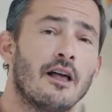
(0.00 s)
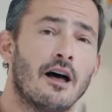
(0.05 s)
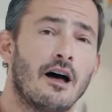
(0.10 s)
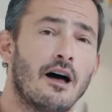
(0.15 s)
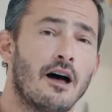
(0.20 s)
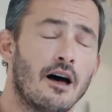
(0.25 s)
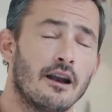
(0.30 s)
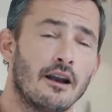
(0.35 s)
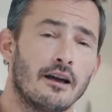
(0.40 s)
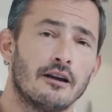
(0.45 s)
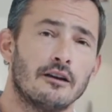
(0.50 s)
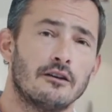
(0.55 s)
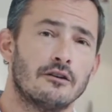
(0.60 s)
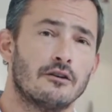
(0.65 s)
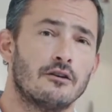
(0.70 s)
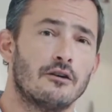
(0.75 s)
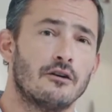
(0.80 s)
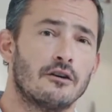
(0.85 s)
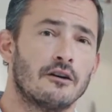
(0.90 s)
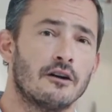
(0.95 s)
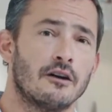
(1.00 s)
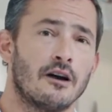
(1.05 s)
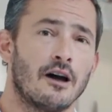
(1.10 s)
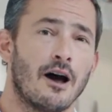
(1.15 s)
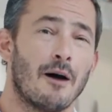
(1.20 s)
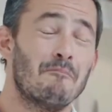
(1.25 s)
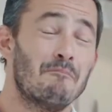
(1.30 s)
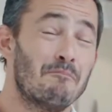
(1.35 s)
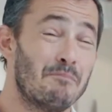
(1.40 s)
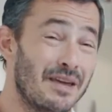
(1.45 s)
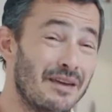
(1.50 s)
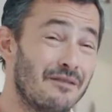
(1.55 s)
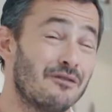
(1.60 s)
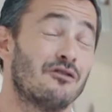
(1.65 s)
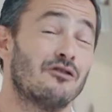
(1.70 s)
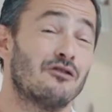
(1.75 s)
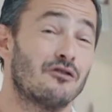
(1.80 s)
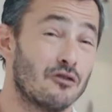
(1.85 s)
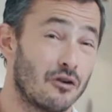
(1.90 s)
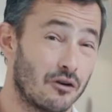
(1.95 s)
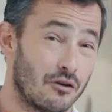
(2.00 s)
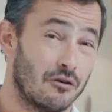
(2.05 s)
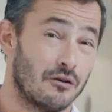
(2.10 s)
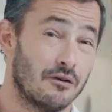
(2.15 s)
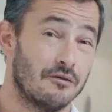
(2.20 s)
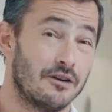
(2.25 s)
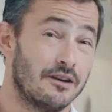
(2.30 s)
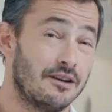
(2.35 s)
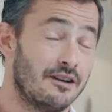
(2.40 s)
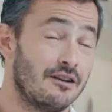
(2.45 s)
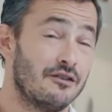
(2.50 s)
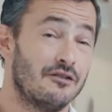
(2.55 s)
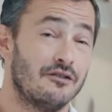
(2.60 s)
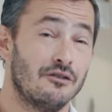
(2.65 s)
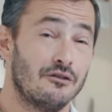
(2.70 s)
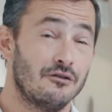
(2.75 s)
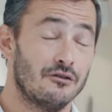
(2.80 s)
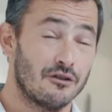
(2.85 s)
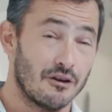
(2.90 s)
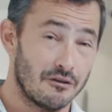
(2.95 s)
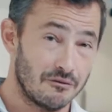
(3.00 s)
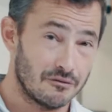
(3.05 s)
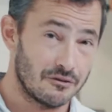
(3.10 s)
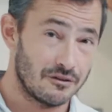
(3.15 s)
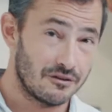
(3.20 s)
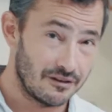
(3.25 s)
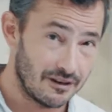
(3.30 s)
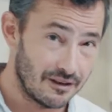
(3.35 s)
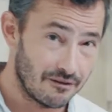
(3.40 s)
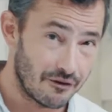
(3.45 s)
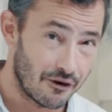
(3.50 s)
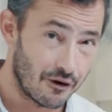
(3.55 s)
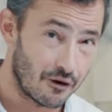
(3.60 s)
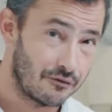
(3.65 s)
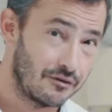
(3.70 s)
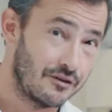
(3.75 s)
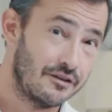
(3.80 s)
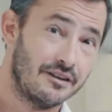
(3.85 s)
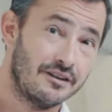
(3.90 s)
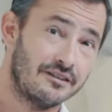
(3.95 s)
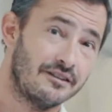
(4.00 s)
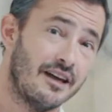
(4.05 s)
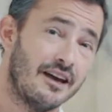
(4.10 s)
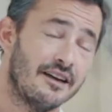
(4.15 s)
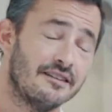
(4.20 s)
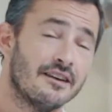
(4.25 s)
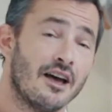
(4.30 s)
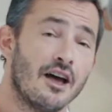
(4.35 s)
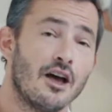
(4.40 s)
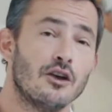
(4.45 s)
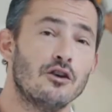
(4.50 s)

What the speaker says: and I'm going to cook a beef stroganoff, a dish you don't see very often these days,